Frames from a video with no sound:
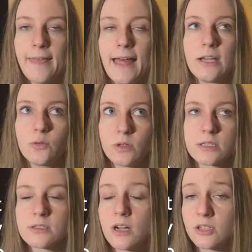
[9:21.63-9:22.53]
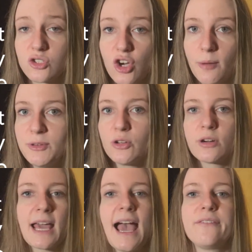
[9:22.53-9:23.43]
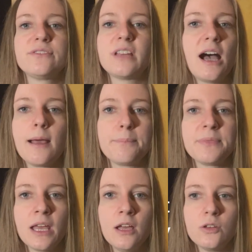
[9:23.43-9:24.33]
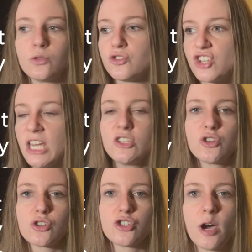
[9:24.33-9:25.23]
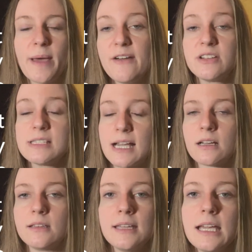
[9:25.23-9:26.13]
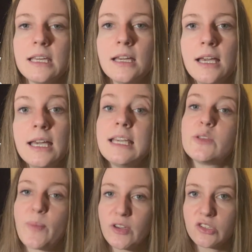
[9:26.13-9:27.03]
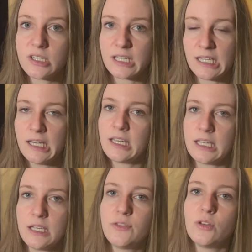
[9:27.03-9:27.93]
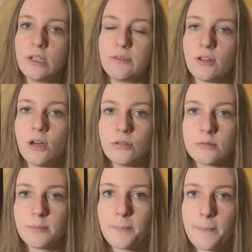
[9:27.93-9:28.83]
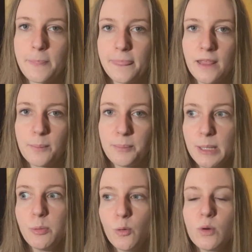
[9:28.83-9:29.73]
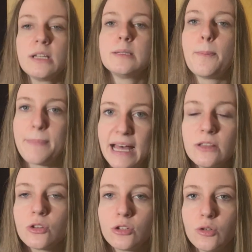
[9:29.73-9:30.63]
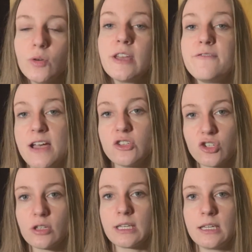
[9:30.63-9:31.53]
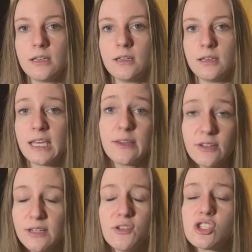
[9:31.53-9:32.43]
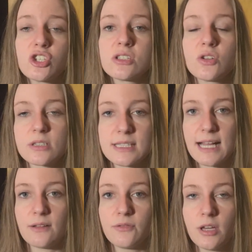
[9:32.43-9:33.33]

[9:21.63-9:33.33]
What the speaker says: and you want to start a job, you don't have time to change your job every second day, especially if you live alone. People will depend on you eventually, even if it's just yourself.